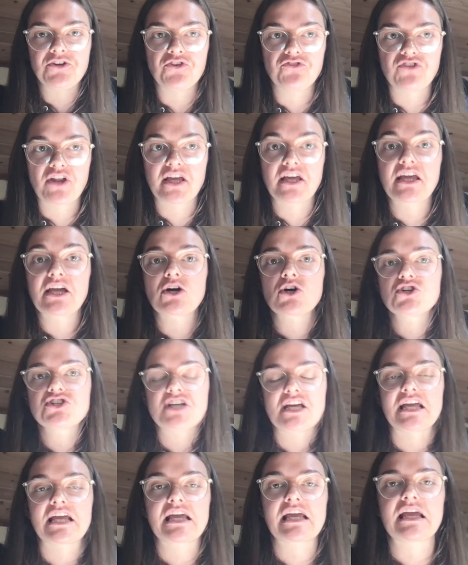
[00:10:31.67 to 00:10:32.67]
of like
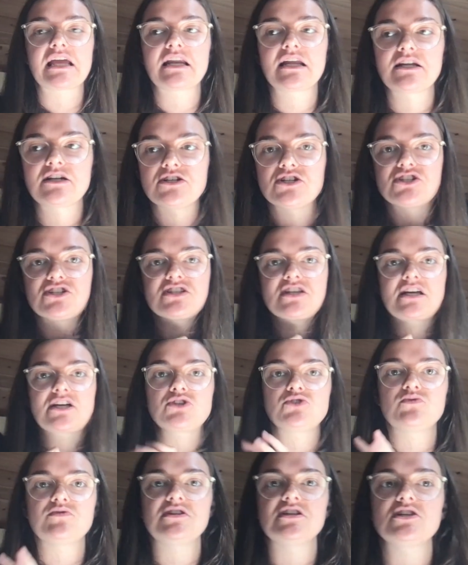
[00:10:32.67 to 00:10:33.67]
caretaking and just like
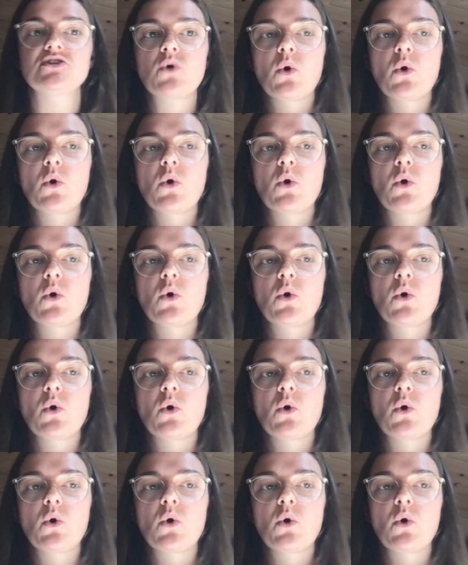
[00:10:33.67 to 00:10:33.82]
doing it